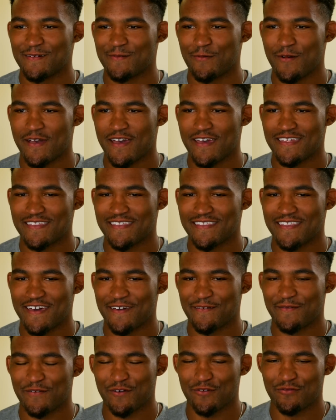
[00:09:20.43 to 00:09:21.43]
When that
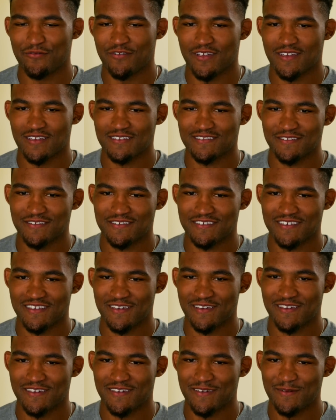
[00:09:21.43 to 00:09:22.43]
phone rings and you see
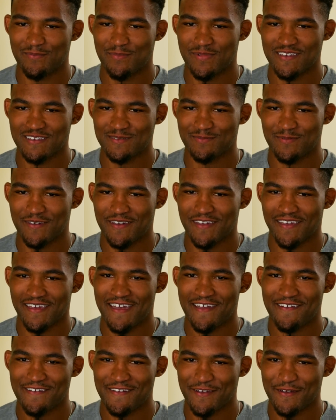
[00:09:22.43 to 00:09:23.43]
a Pittsburgh
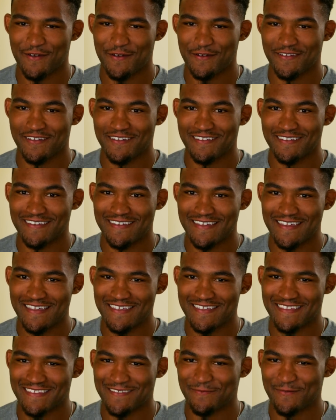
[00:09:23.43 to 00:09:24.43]
area code underneath,
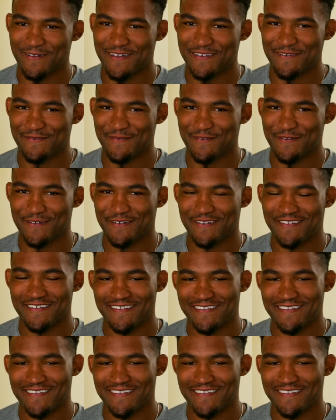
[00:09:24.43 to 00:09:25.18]
when you've got